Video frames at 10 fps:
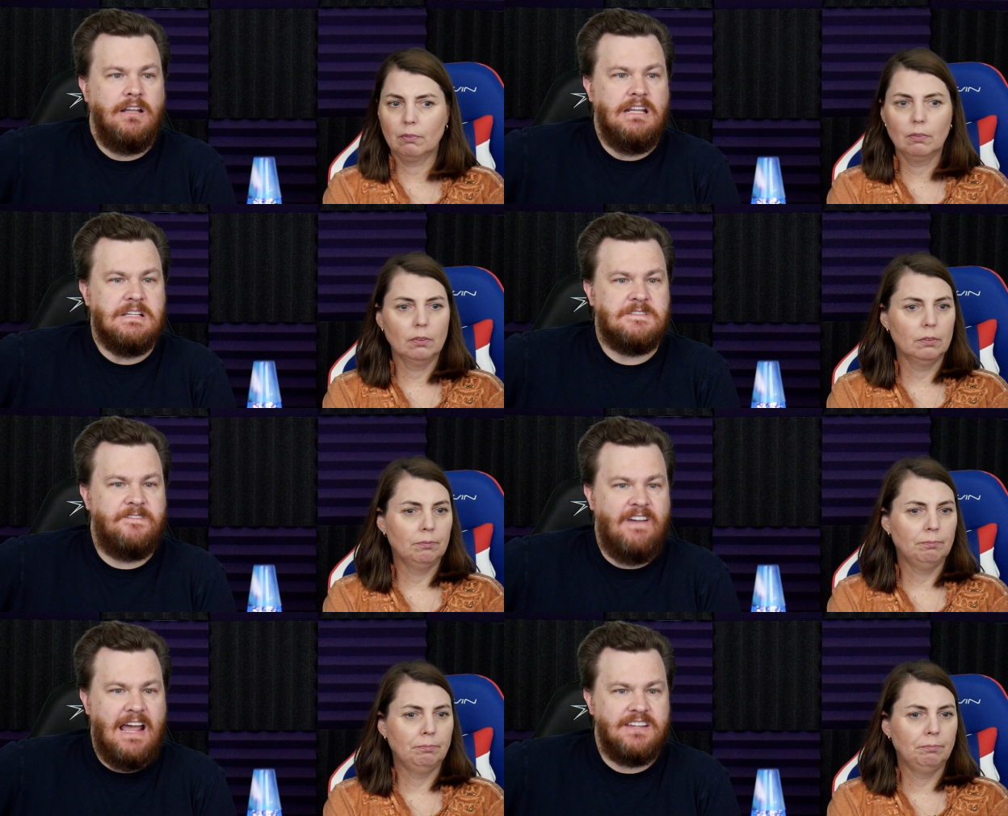Speaker 1: is
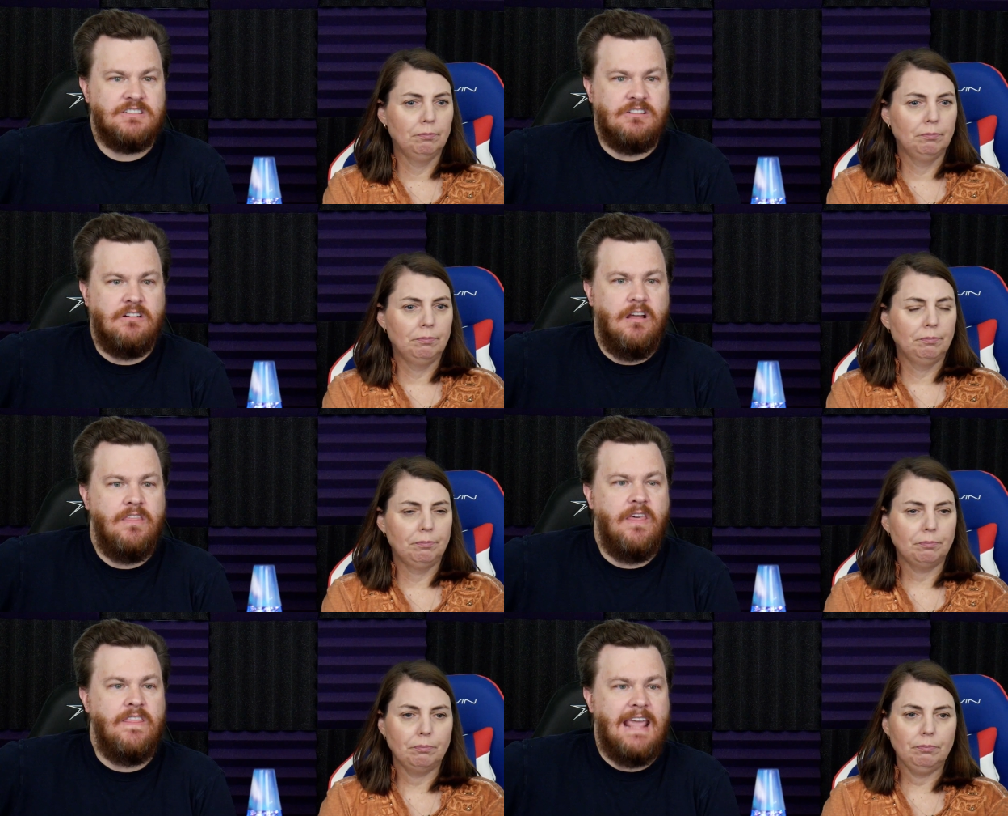faster
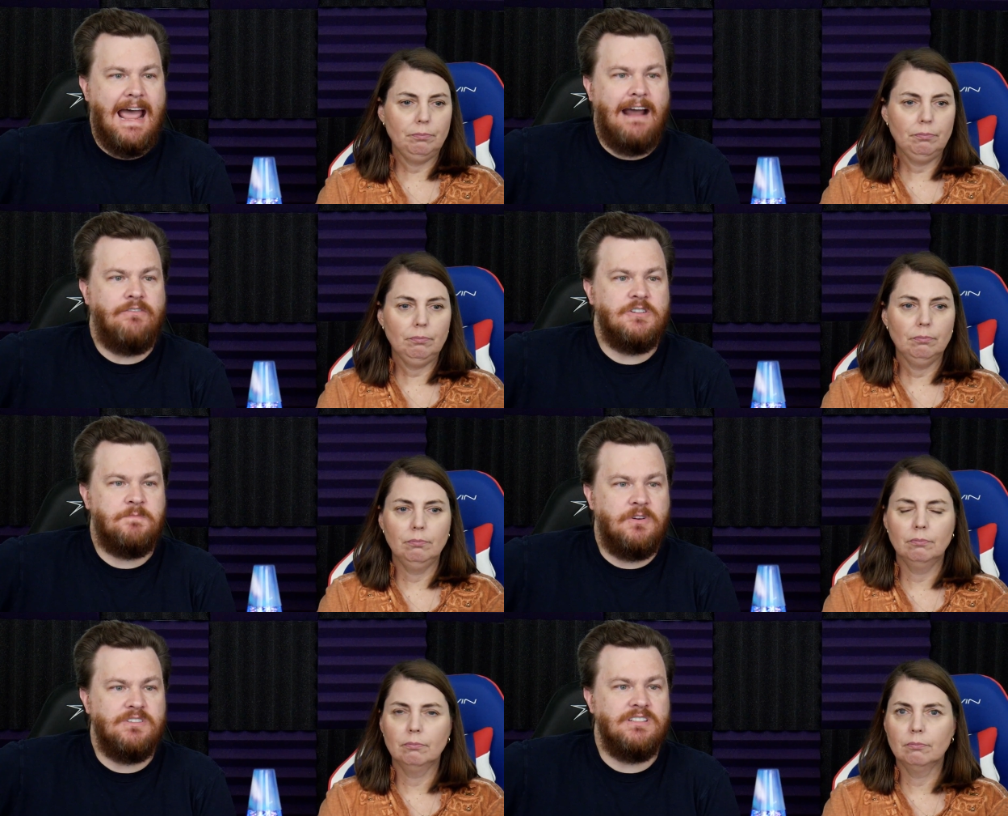than the average
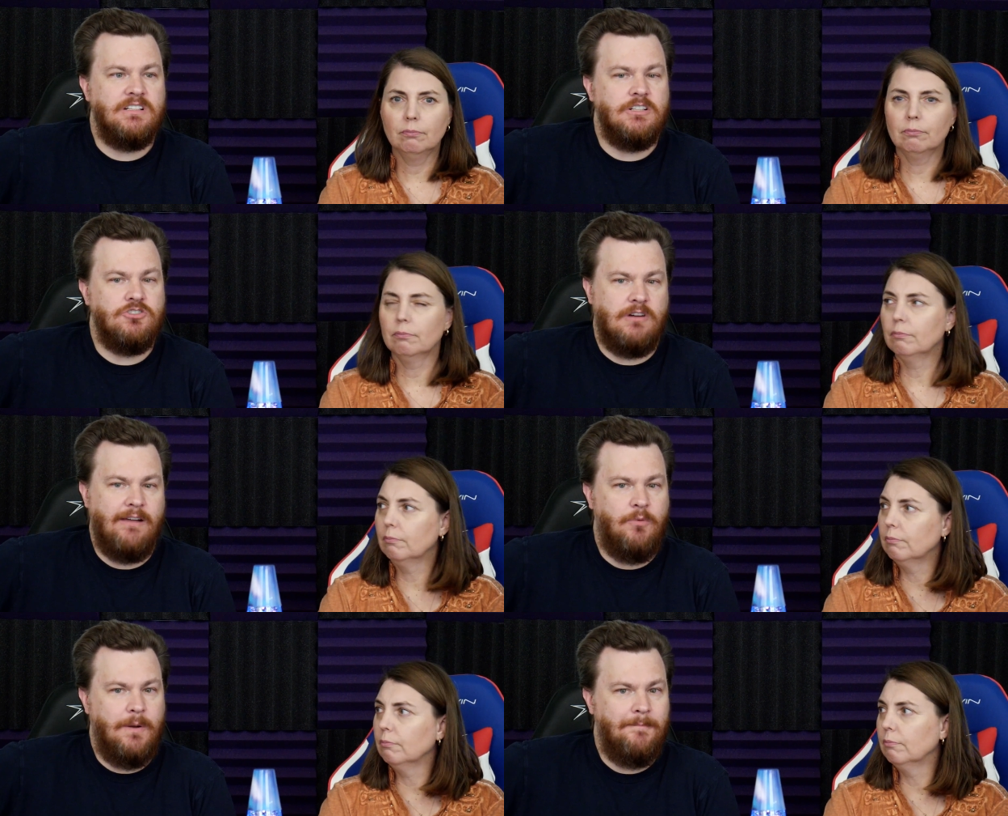person can
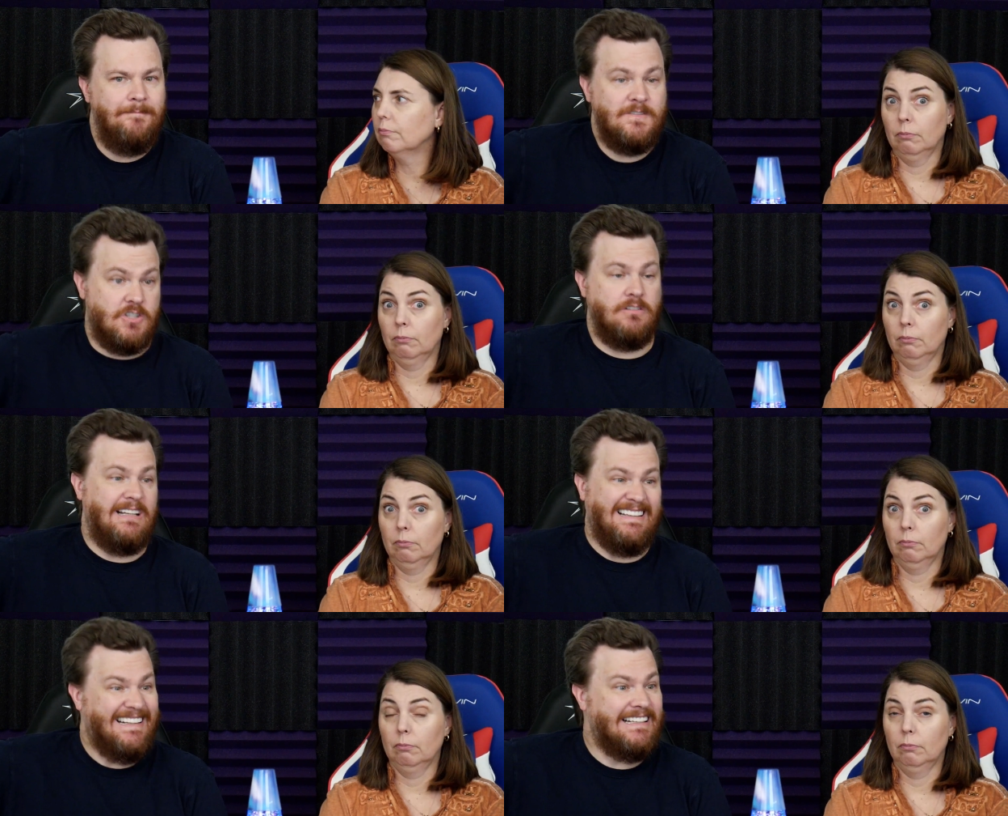drive one. Certainly
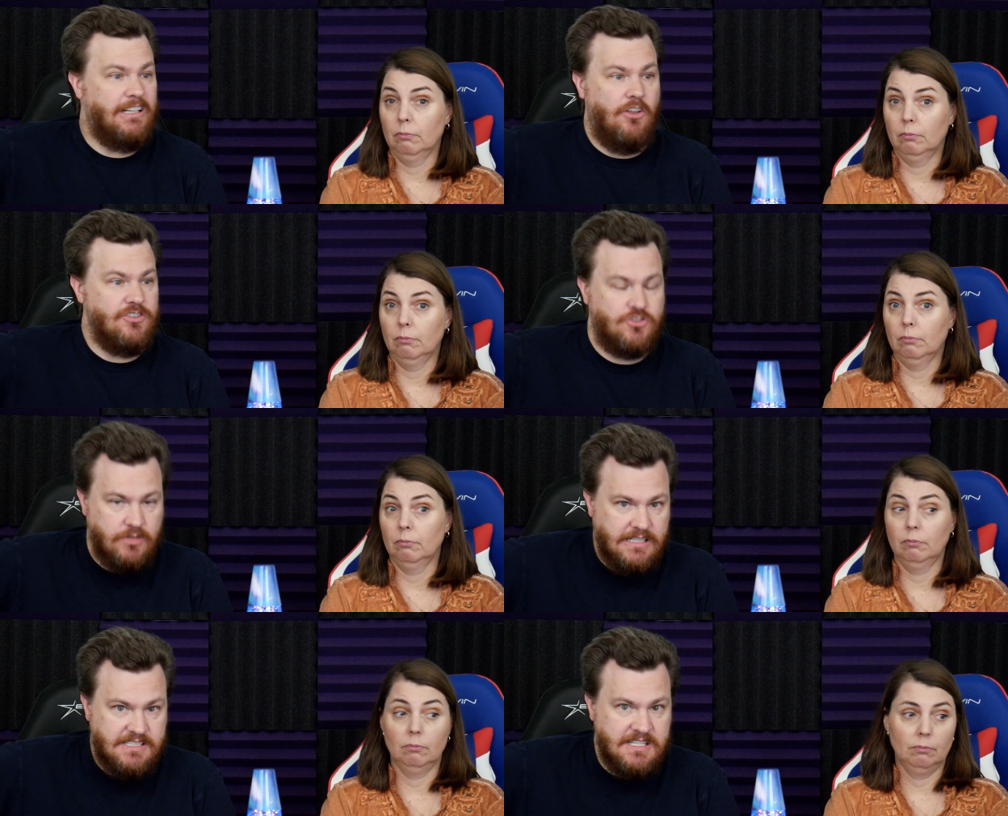legally on the
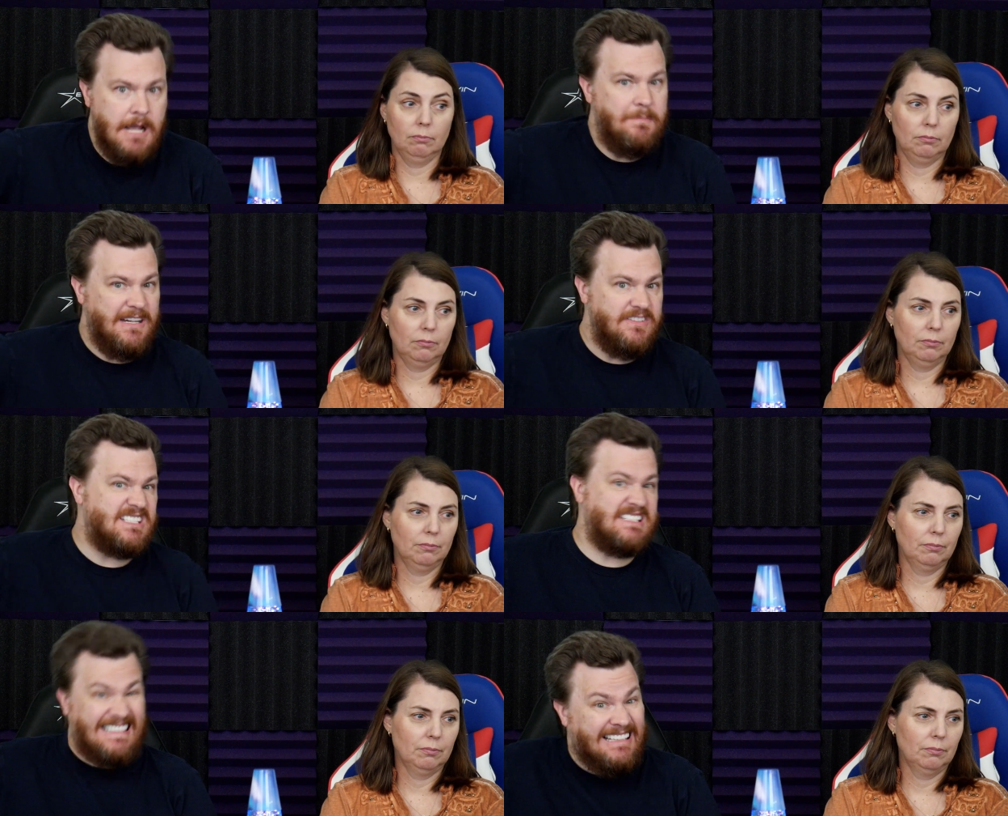streets, but even
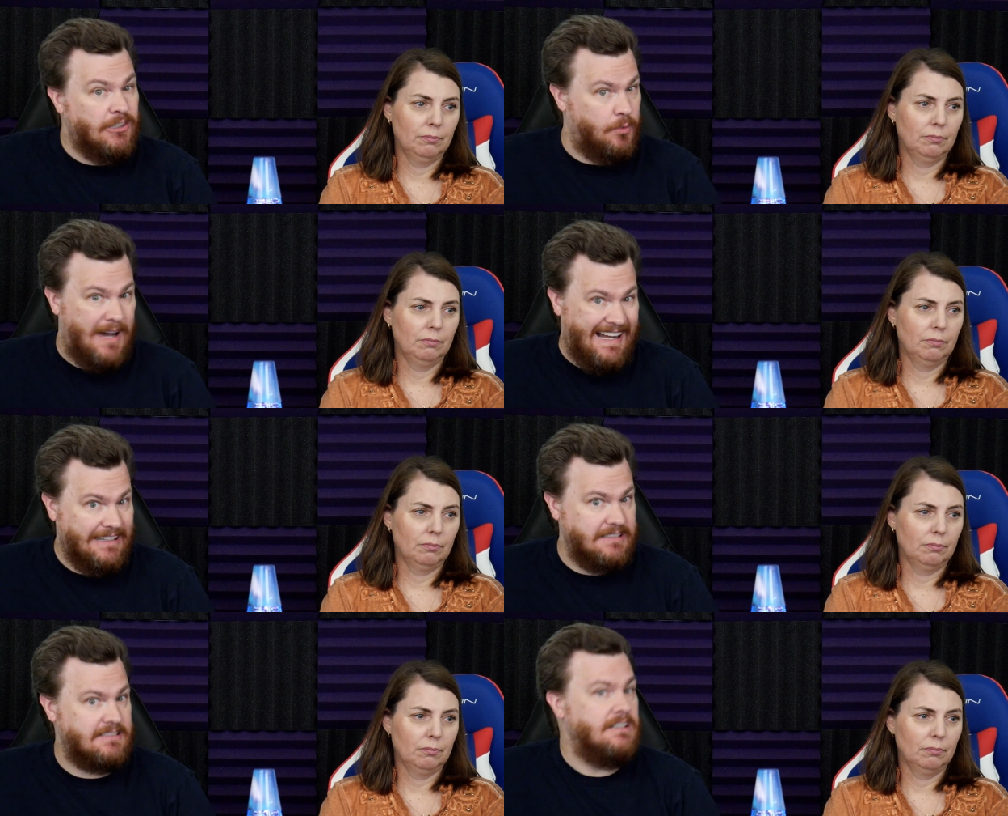
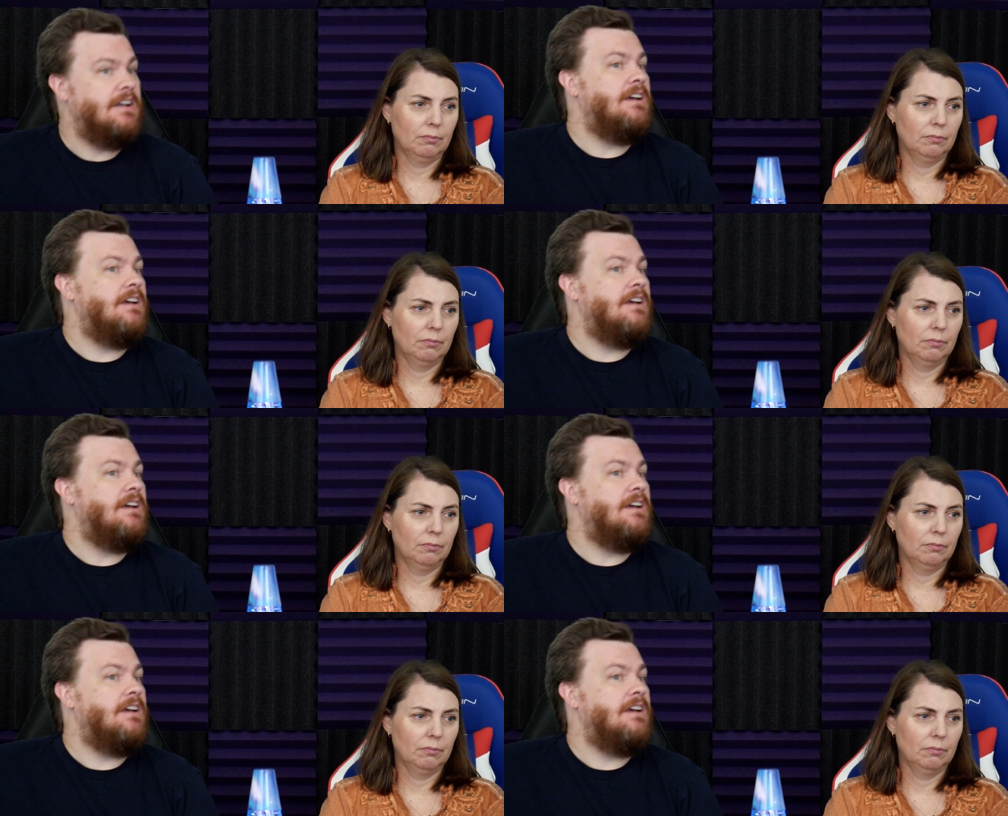skill-wise,